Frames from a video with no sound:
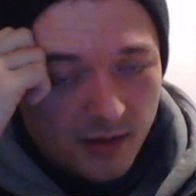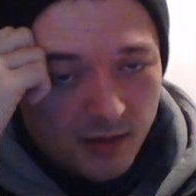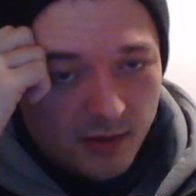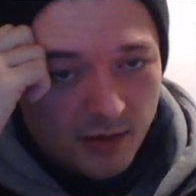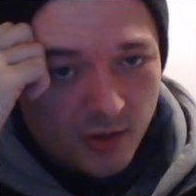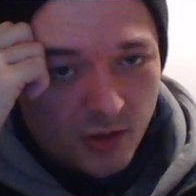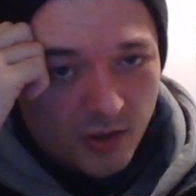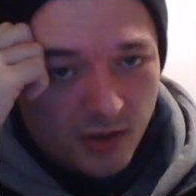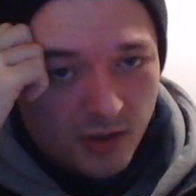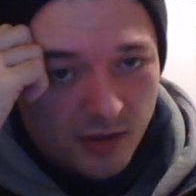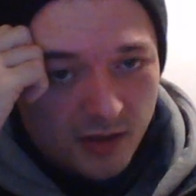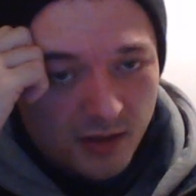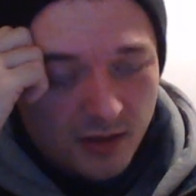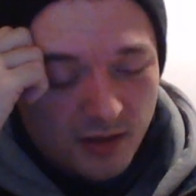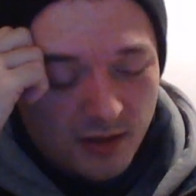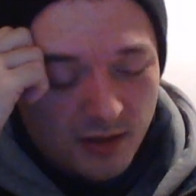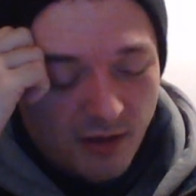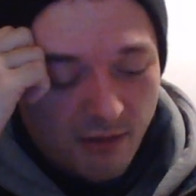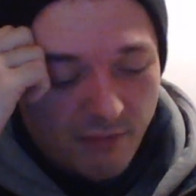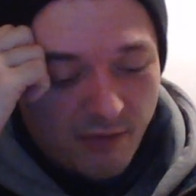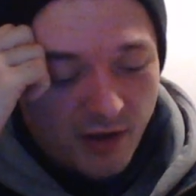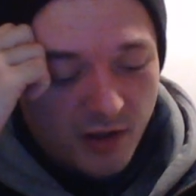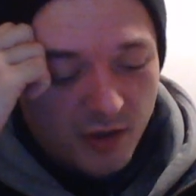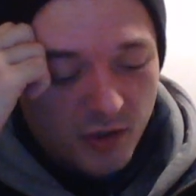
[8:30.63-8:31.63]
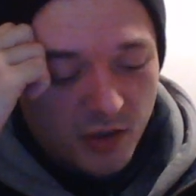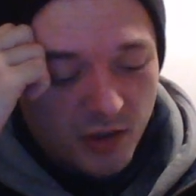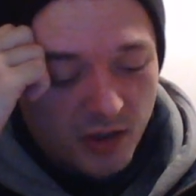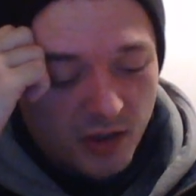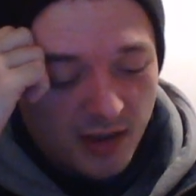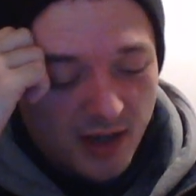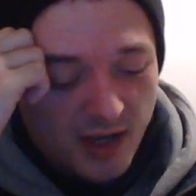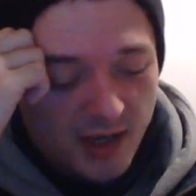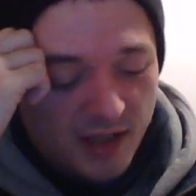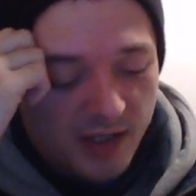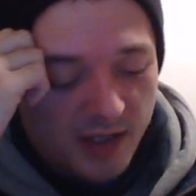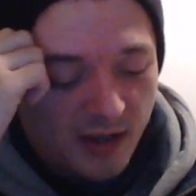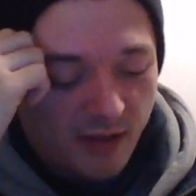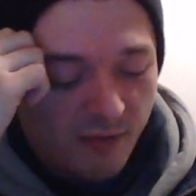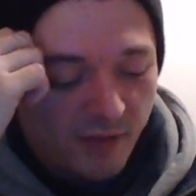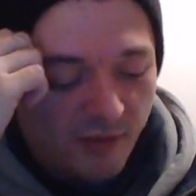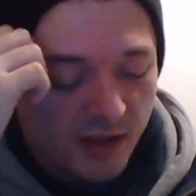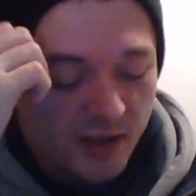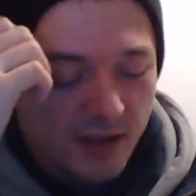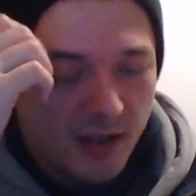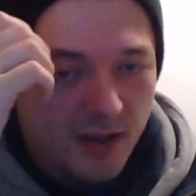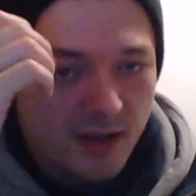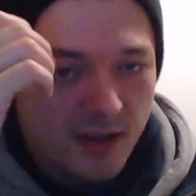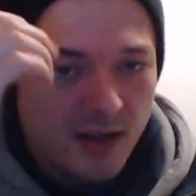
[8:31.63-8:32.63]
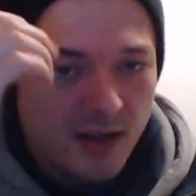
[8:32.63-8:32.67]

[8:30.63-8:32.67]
just eventually, instead of this